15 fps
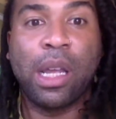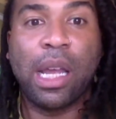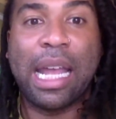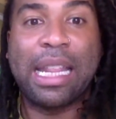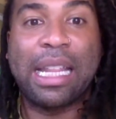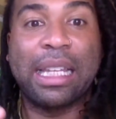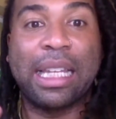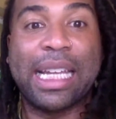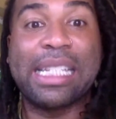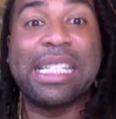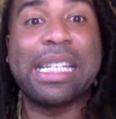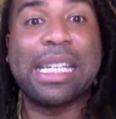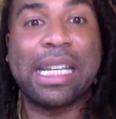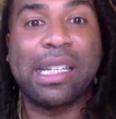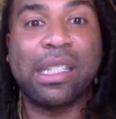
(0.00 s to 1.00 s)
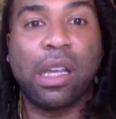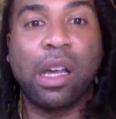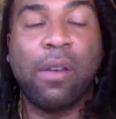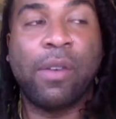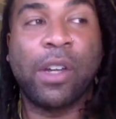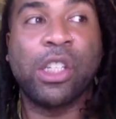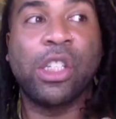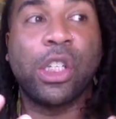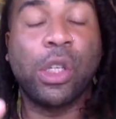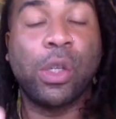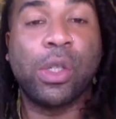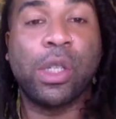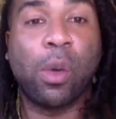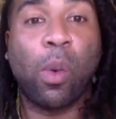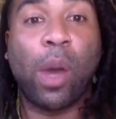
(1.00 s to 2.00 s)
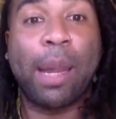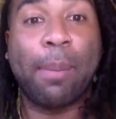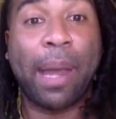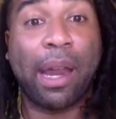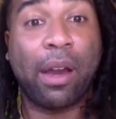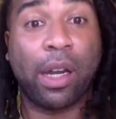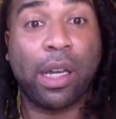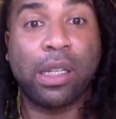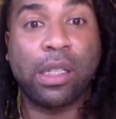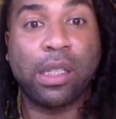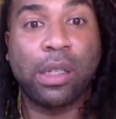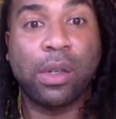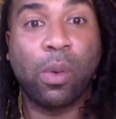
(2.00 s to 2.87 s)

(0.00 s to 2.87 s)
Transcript: and the laziness of excusing white parents